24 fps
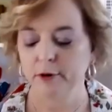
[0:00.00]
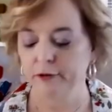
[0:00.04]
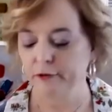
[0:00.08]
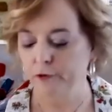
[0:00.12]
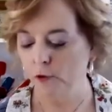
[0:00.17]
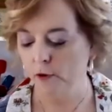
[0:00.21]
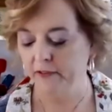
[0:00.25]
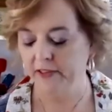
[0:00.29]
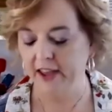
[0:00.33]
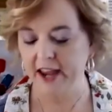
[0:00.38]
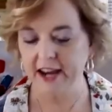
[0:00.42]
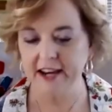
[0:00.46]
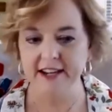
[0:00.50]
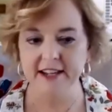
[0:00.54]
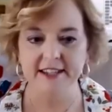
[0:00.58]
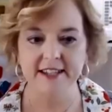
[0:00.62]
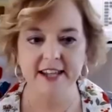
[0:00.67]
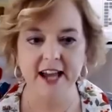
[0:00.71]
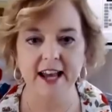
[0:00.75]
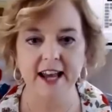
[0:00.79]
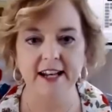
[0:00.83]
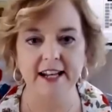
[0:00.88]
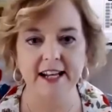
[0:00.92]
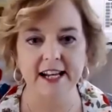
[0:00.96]
Where they
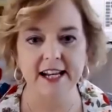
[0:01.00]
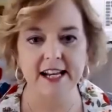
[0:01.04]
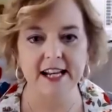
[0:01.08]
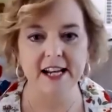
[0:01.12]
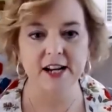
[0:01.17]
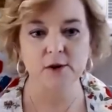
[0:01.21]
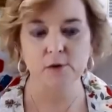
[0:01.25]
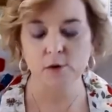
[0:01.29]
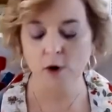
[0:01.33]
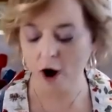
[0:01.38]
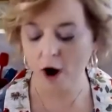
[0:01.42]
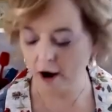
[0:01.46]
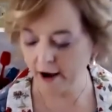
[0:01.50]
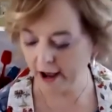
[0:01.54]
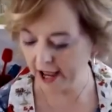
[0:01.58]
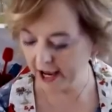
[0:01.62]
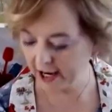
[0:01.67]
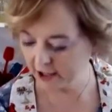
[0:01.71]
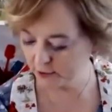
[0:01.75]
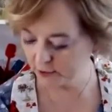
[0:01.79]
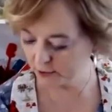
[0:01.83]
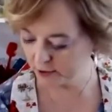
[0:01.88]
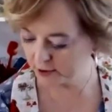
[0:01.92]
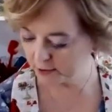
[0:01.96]
decided was, eating raw
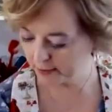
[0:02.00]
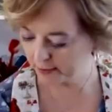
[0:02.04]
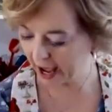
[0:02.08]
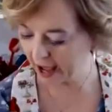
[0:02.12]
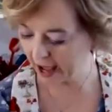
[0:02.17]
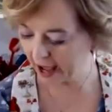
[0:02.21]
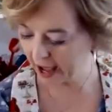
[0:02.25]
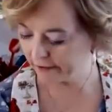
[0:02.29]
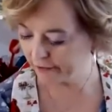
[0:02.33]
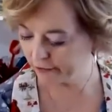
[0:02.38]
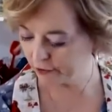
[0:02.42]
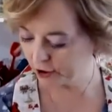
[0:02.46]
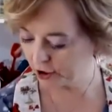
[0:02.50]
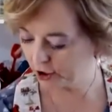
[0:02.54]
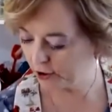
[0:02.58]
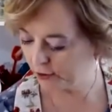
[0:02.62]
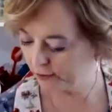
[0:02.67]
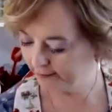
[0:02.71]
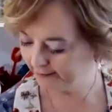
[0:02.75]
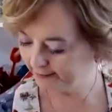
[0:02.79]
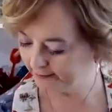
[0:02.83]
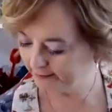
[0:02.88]
eggs was bad for you?